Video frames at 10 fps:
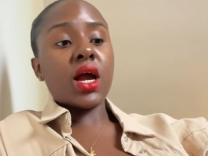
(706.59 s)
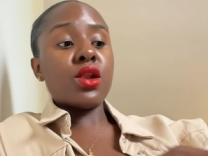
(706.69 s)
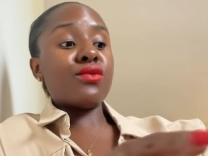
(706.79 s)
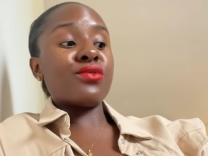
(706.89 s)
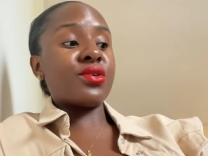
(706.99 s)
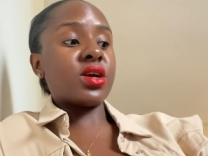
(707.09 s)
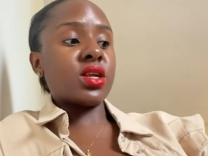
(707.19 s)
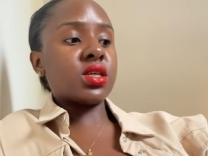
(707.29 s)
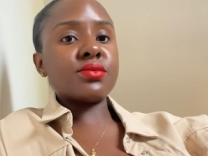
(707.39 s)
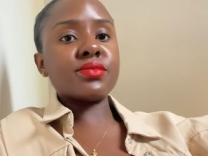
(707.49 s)
love
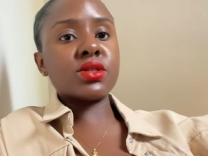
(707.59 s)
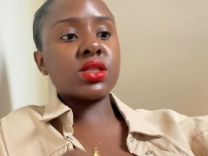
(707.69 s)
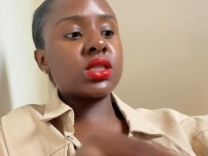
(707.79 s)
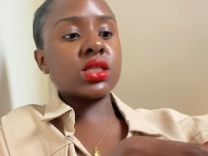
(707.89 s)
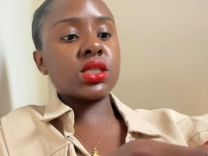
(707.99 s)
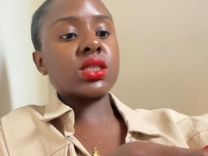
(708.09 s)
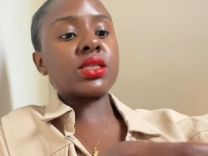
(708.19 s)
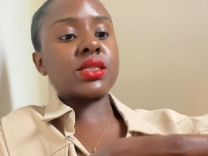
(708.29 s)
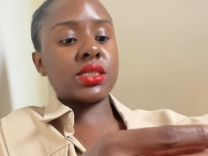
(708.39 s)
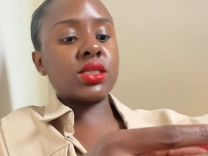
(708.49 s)
red, but this
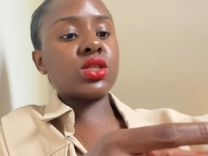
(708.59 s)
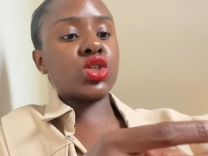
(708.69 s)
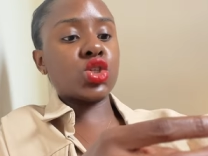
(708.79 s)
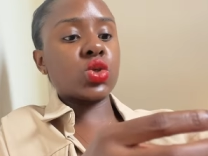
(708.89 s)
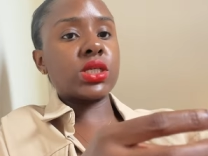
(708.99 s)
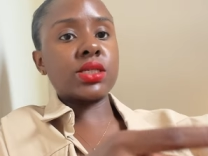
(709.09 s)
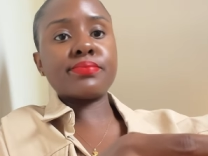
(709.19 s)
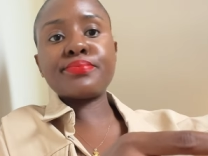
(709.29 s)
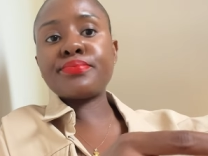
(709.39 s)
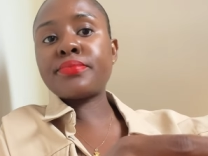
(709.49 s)
is
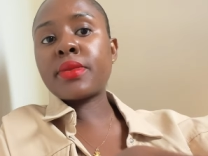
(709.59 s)
stunning.